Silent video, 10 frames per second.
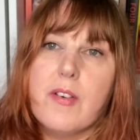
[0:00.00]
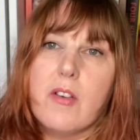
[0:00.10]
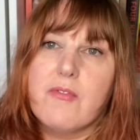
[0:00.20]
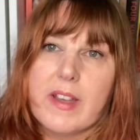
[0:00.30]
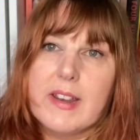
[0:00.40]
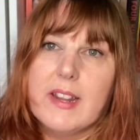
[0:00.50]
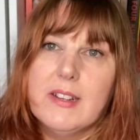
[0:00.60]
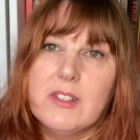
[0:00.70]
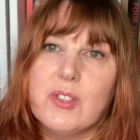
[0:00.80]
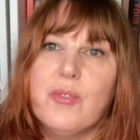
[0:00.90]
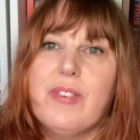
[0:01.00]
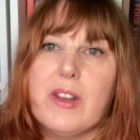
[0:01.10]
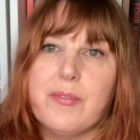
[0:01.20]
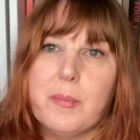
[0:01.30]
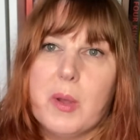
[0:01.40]
reading. So read
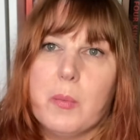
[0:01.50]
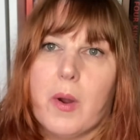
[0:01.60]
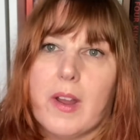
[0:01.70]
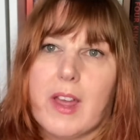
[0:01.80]
from your work